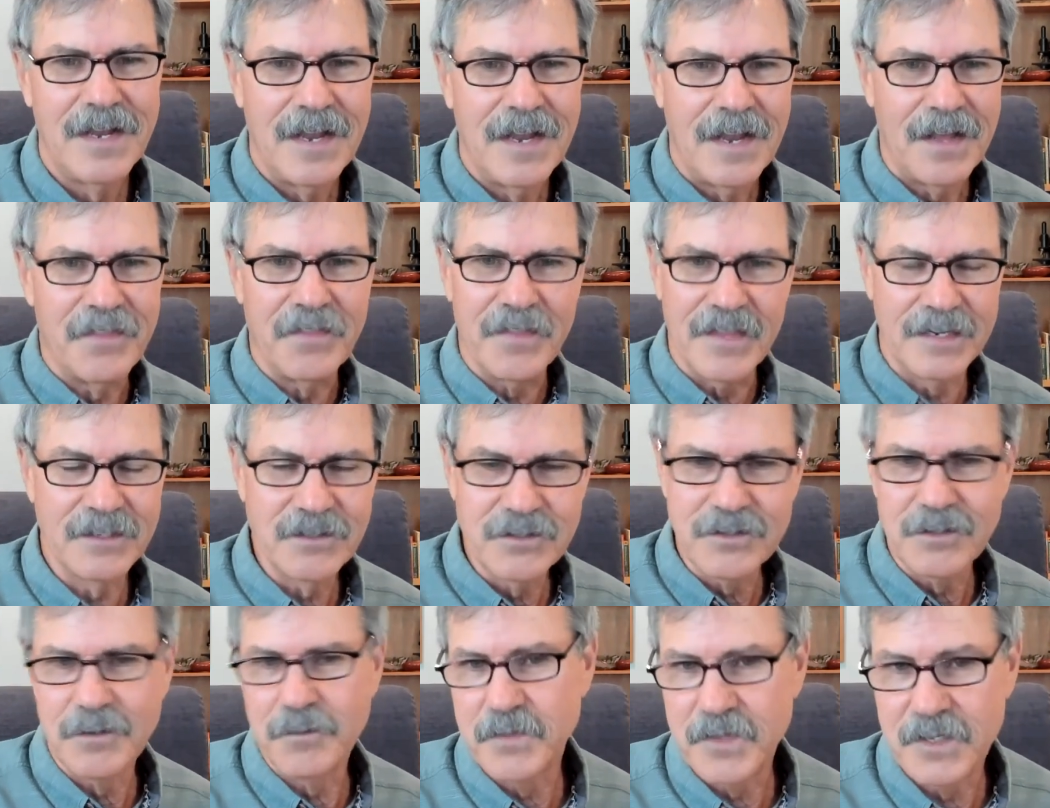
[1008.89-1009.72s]
And that's
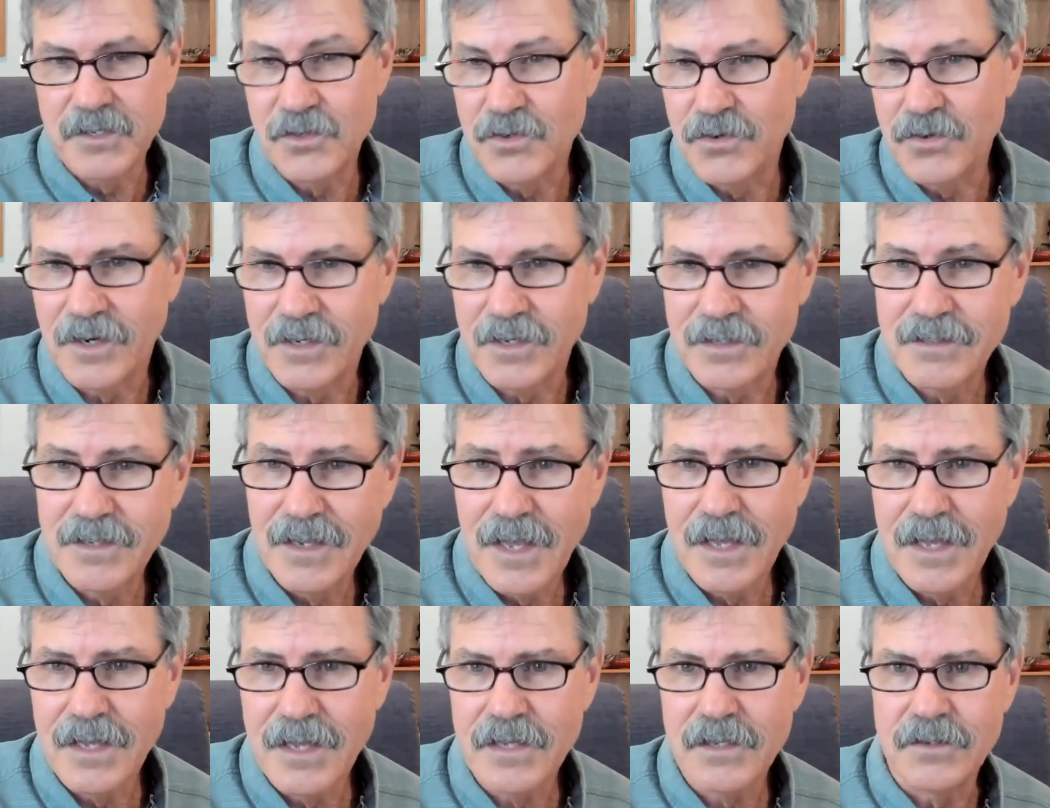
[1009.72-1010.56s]
something drugs
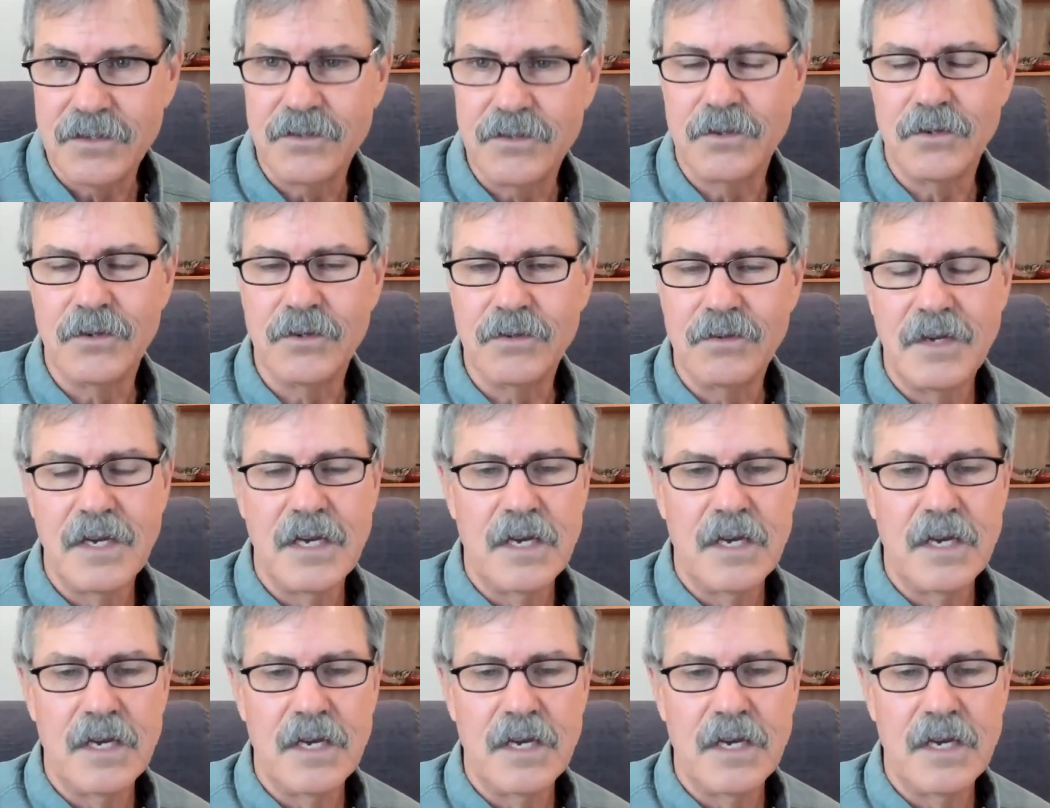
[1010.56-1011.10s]
can't do.